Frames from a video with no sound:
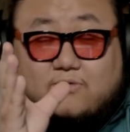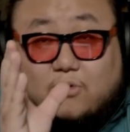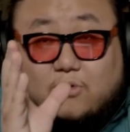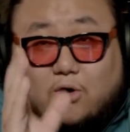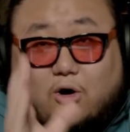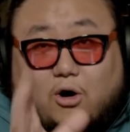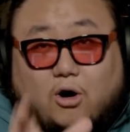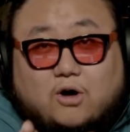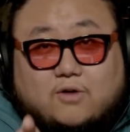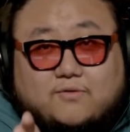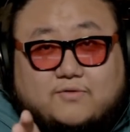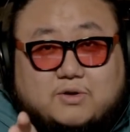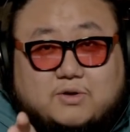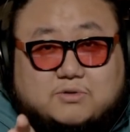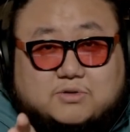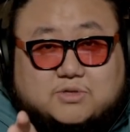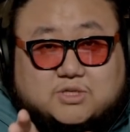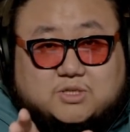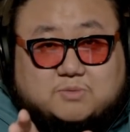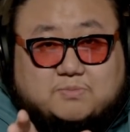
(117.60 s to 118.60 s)
for our
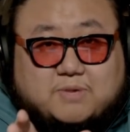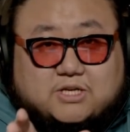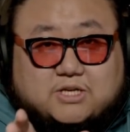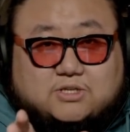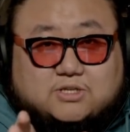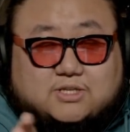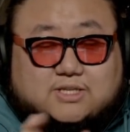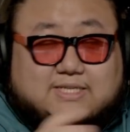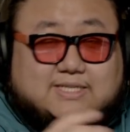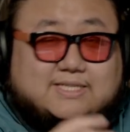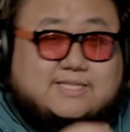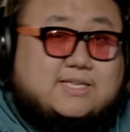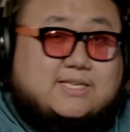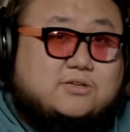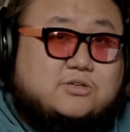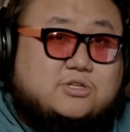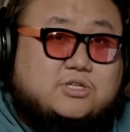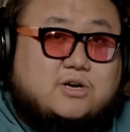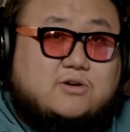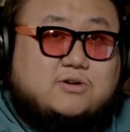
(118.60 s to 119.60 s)
viewers especially,
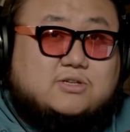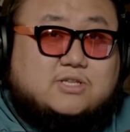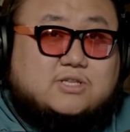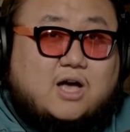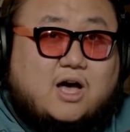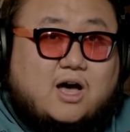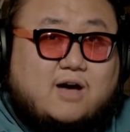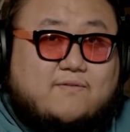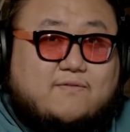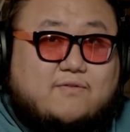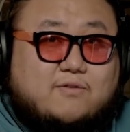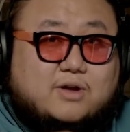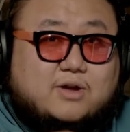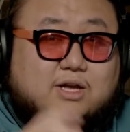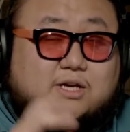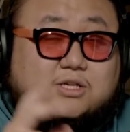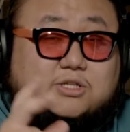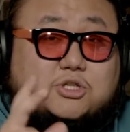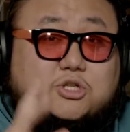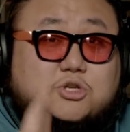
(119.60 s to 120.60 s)
Skillshare is
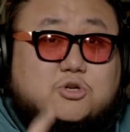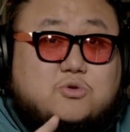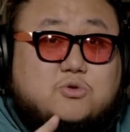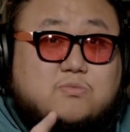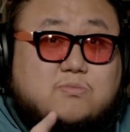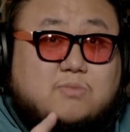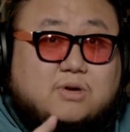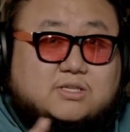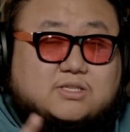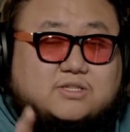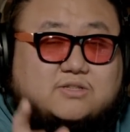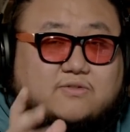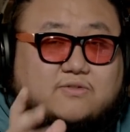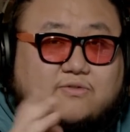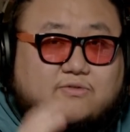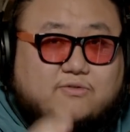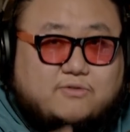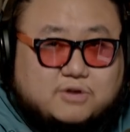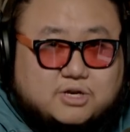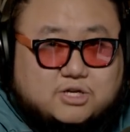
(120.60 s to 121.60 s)
offering 2 months
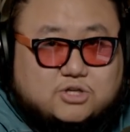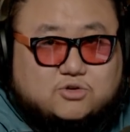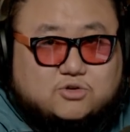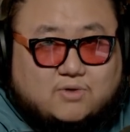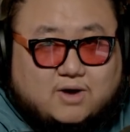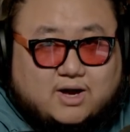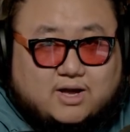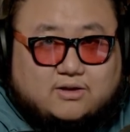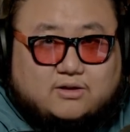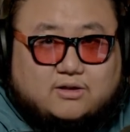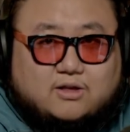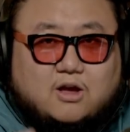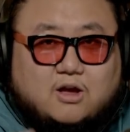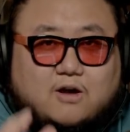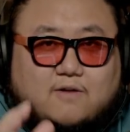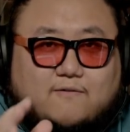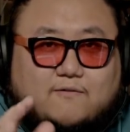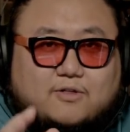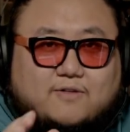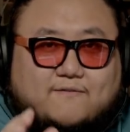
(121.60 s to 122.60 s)
free trial
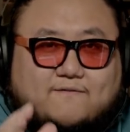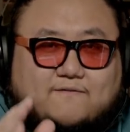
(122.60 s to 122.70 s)
for